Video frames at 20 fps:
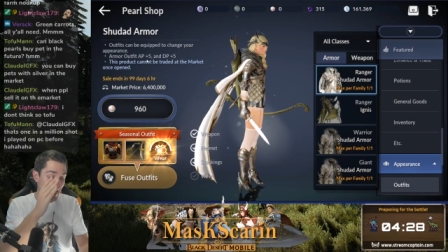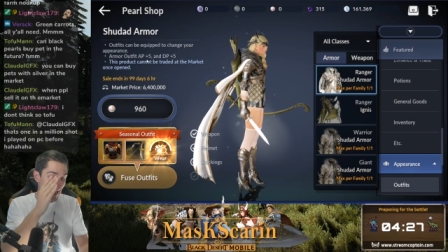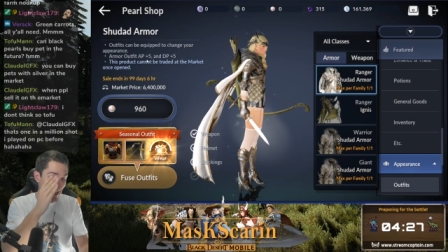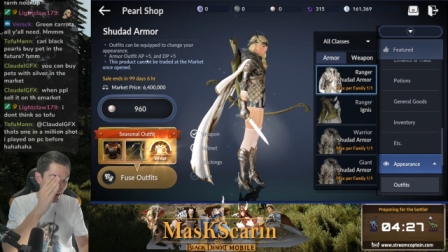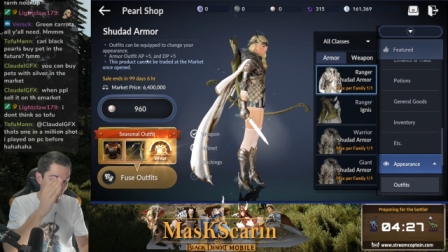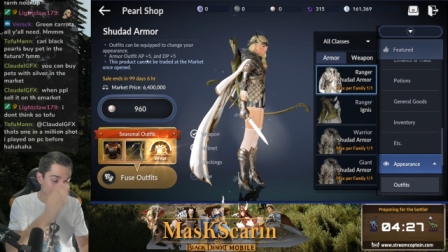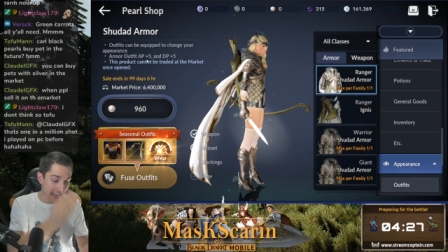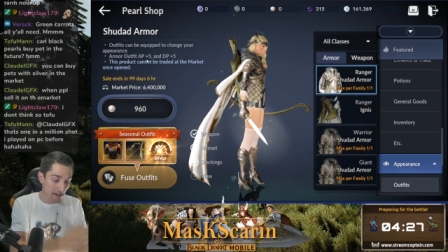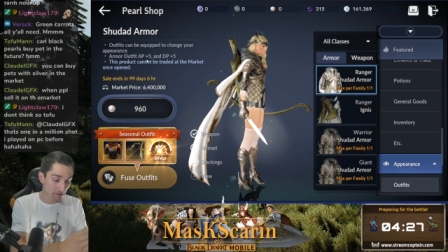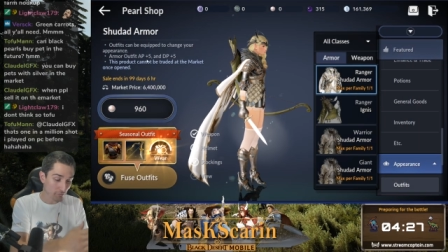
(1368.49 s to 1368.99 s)

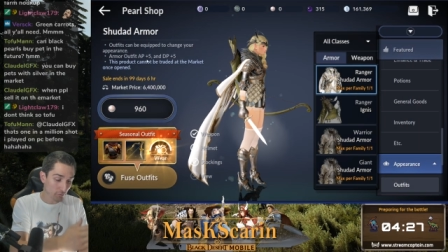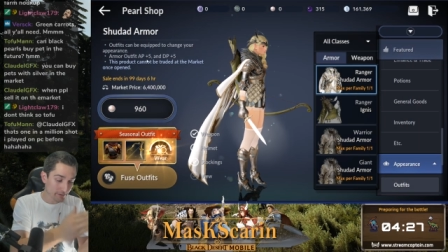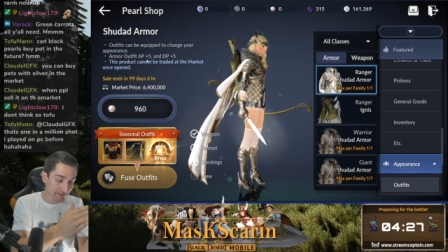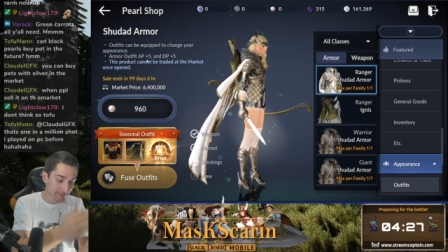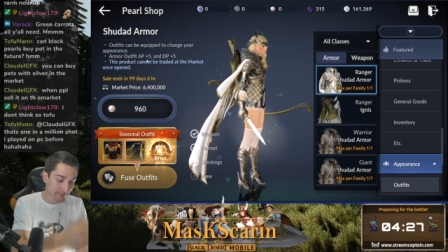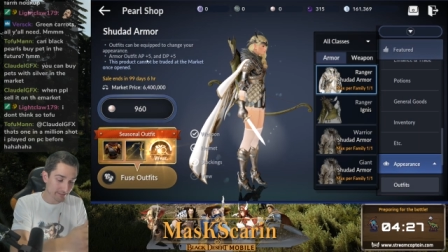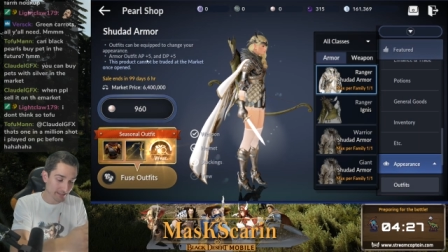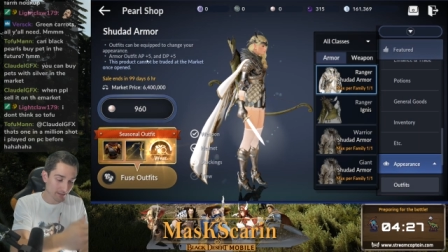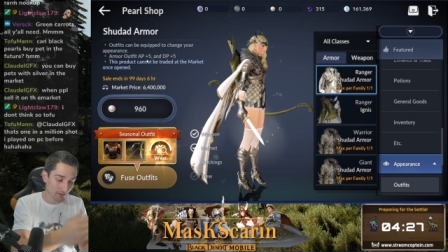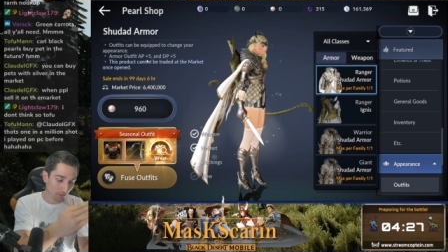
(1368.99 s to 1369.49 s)
and every
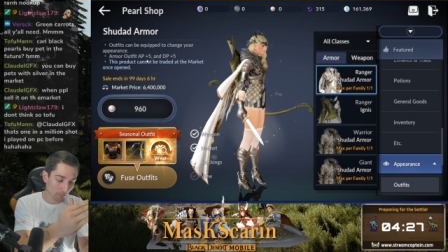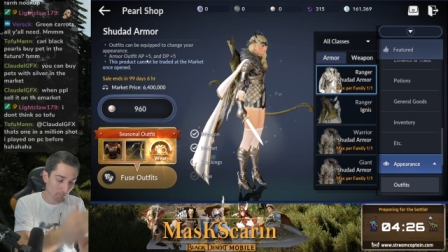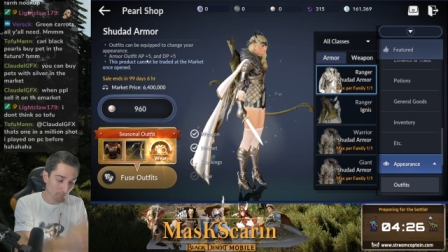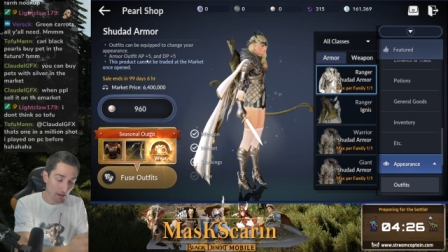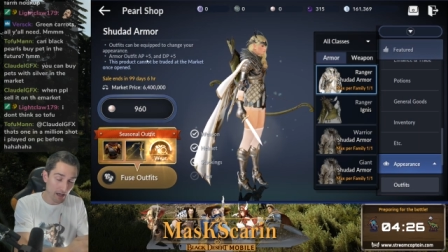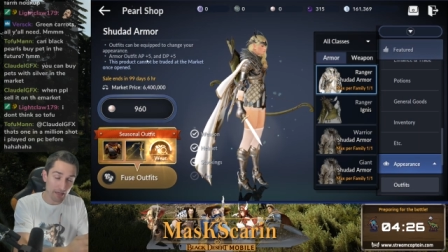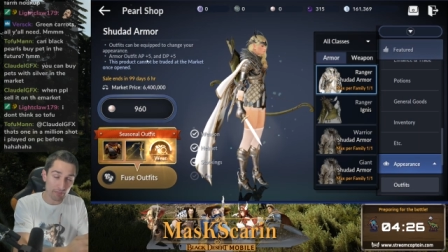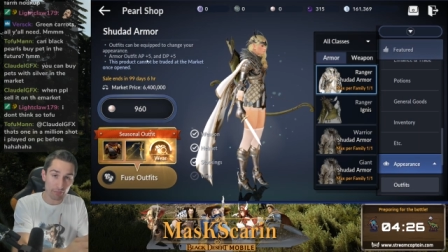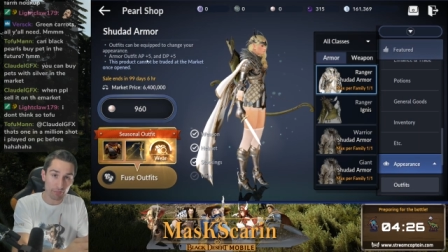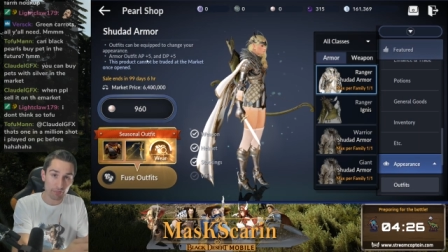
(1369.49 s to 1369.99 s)
single
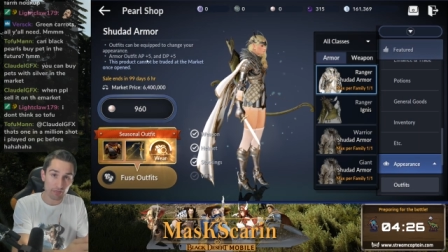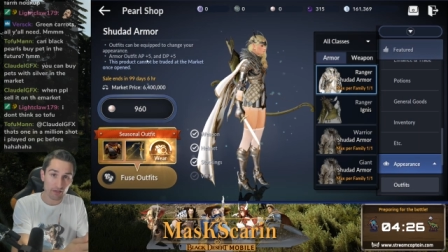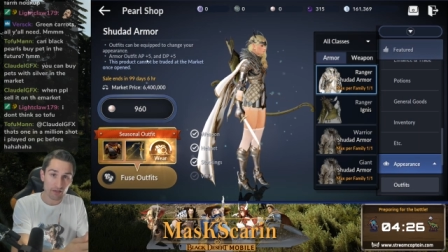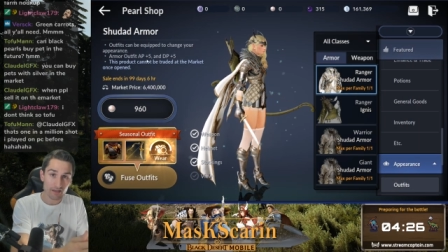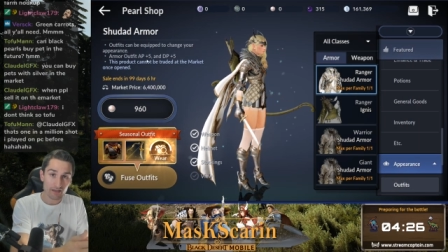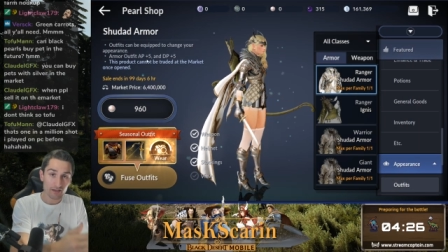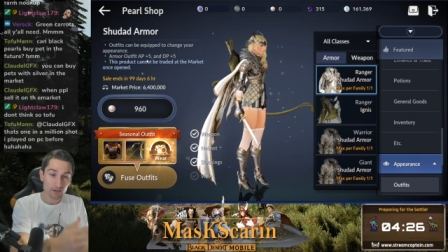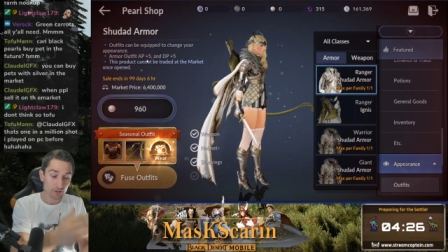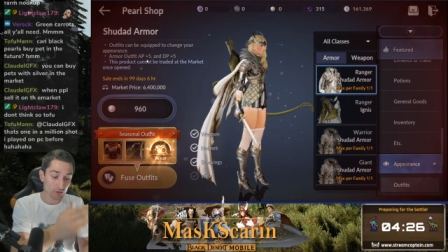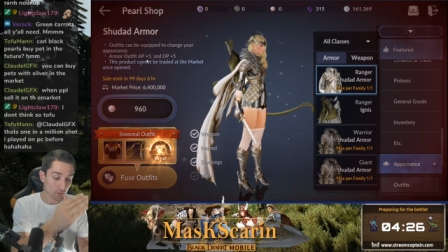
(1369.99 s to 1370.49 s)
month
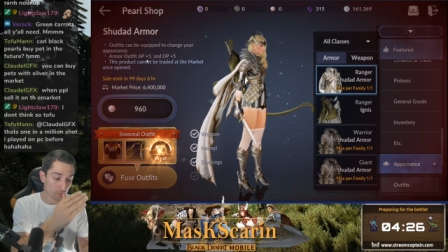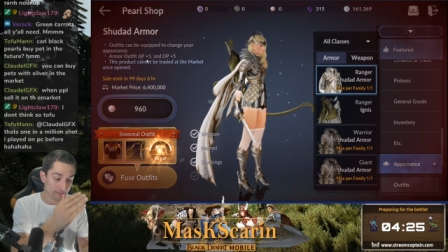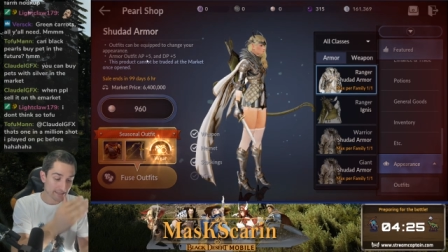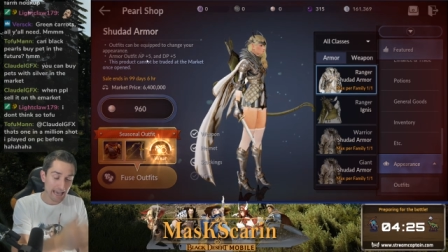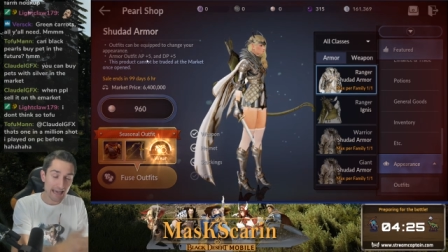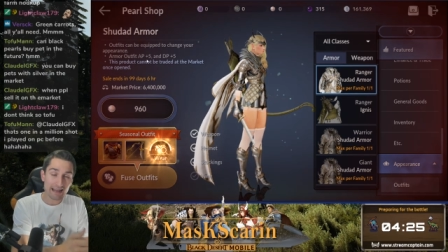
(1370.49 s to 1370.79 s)
you'd